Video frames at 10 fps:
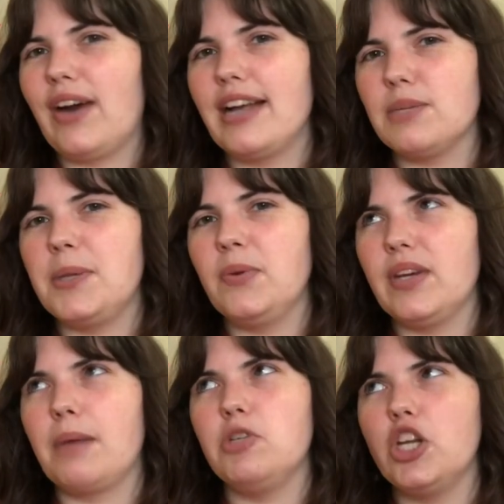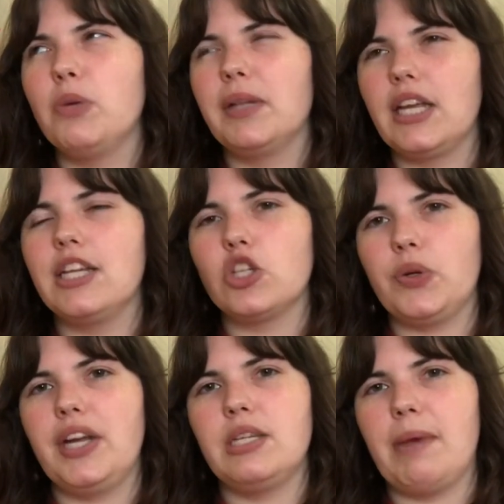Rasputin. I'm genuinely
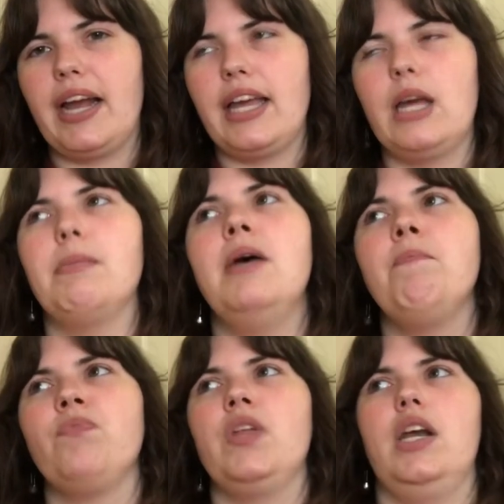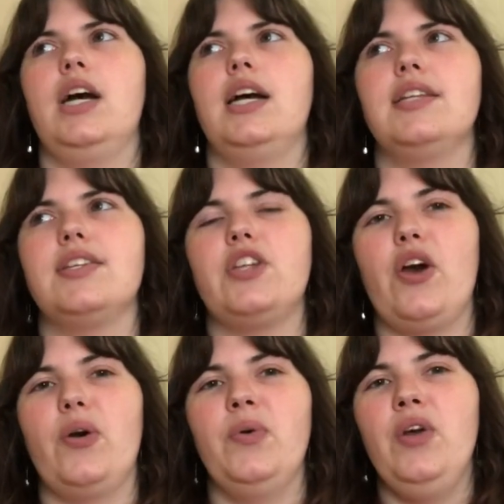intrigued by him. And
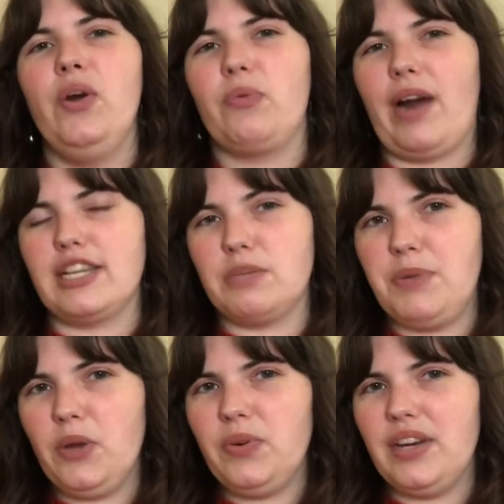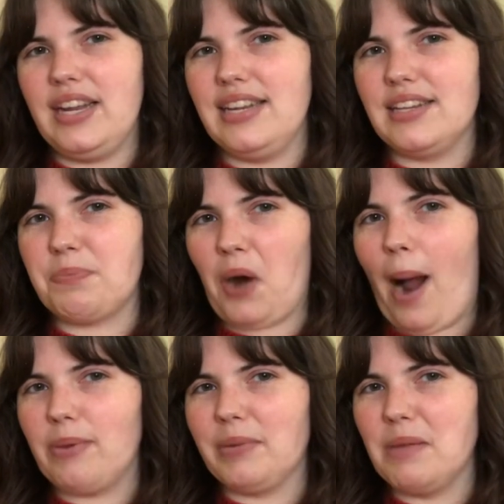so Rasputin is
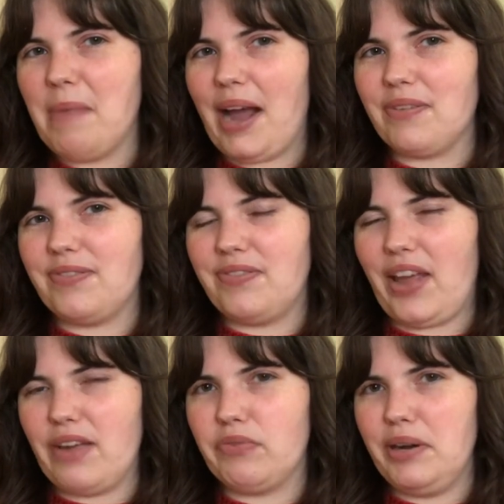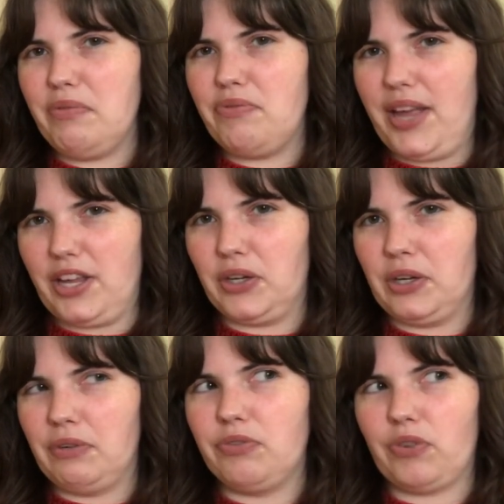probably my favorite
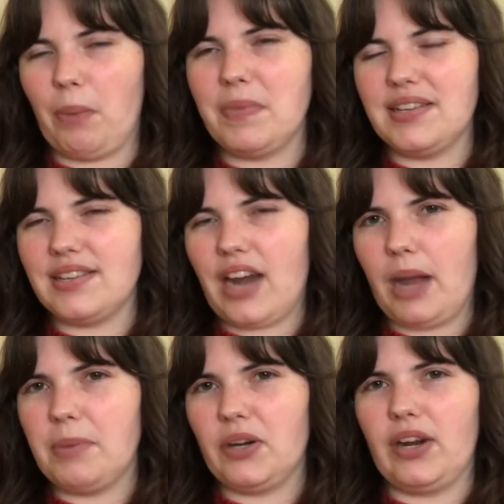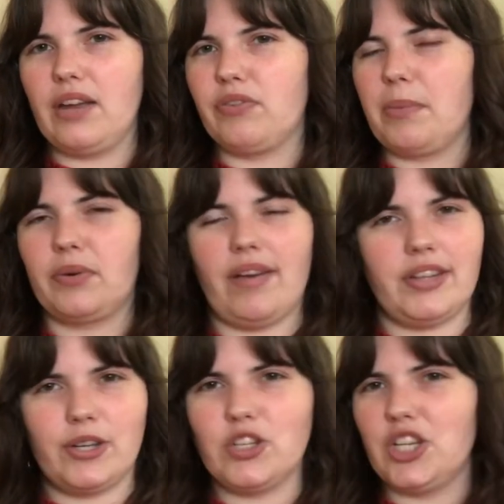figure from this time period, from the
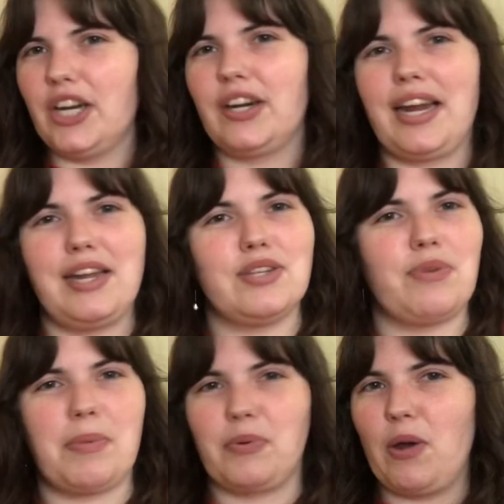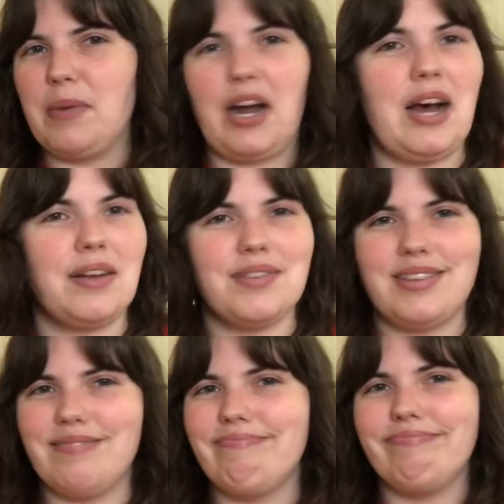revolutionaries, from the Romanovs,